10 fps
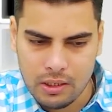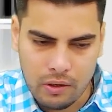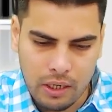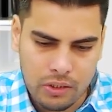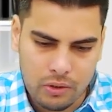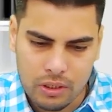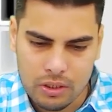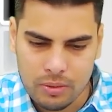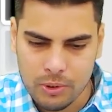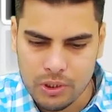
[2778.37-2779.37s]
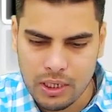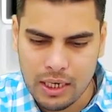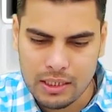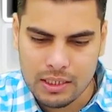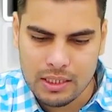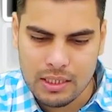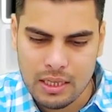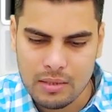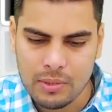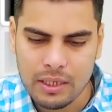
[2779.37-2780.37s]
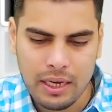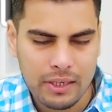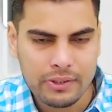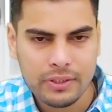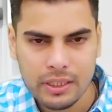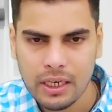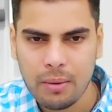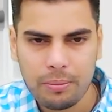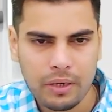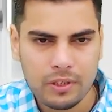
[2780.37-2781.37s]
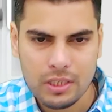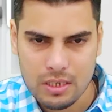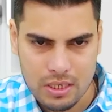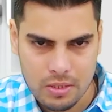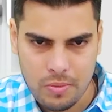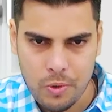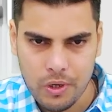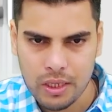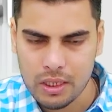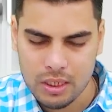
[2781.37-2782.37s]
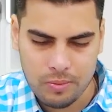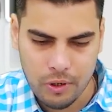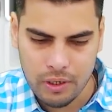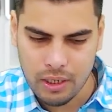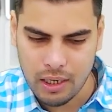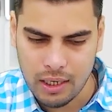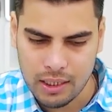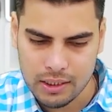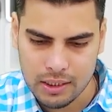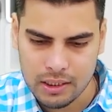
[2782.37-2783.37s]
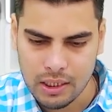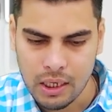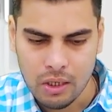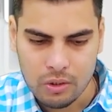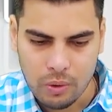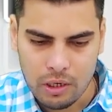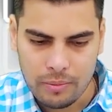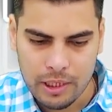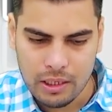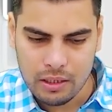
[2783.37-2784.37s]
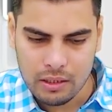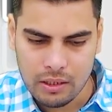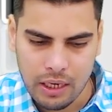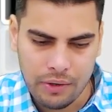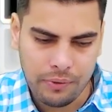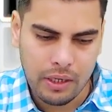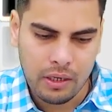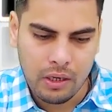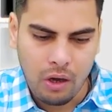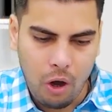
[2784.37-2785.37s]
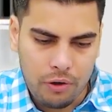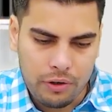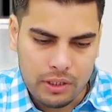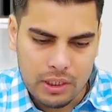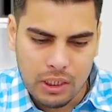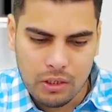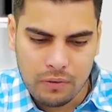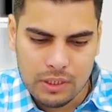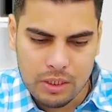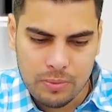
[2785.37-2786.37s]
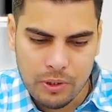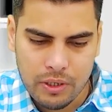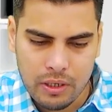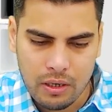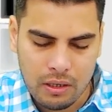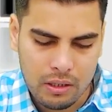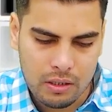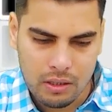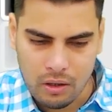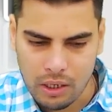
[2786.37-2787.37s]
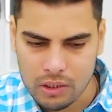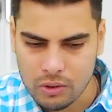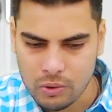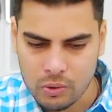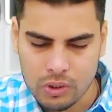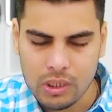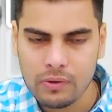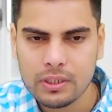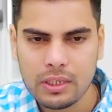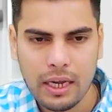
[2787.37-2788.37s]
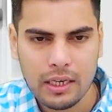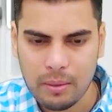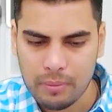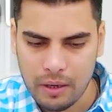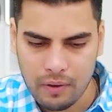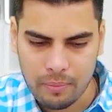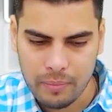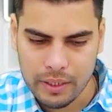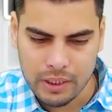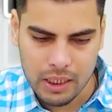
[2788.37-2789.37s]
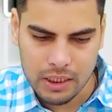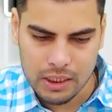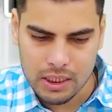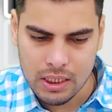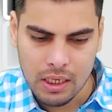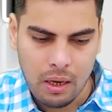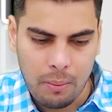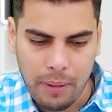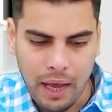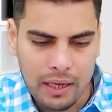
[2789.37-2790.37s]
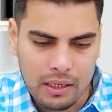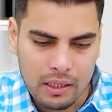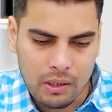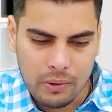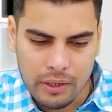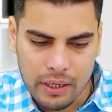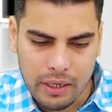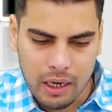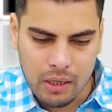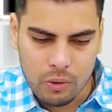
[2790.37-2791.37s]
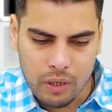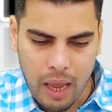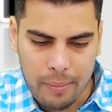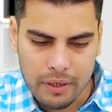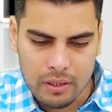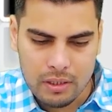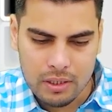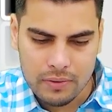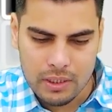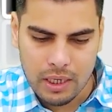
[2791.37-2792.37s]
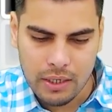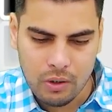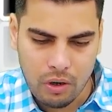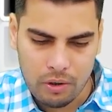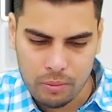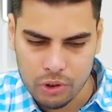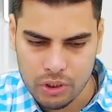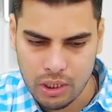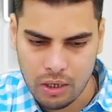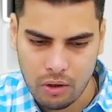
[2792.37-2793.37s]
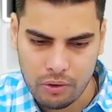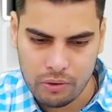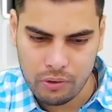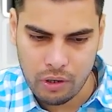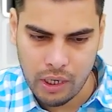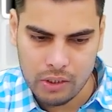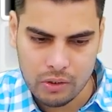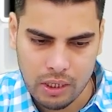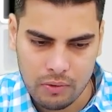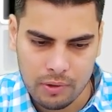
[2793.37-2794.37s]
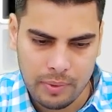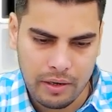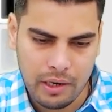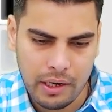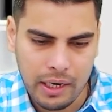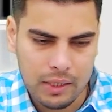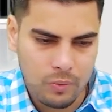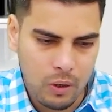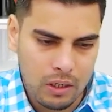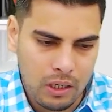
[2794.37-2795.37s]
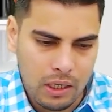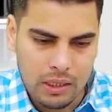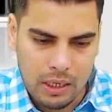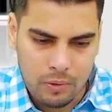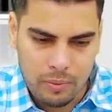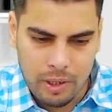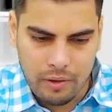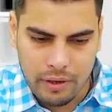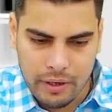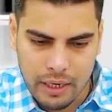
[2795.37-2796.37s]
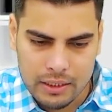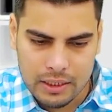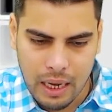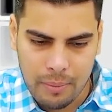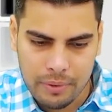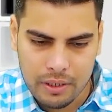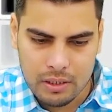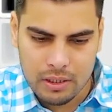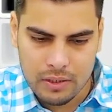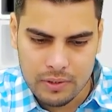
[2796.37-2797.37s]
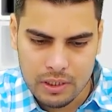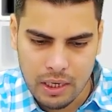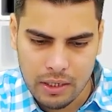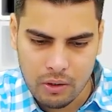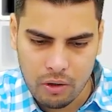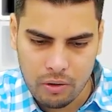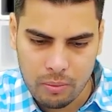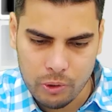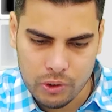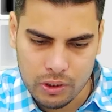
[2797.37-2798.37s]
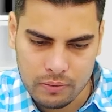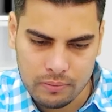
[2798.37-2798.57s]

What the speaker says: Okay, so distribution license is nothing but the electricity company which is distributing this particular license. So what will be the entry? On receipt of this particular, okay, so service line cum development charges, bank account data to capital service line contribution account. Okay, so that would be treated as what? That would be treated as capital service line contribution.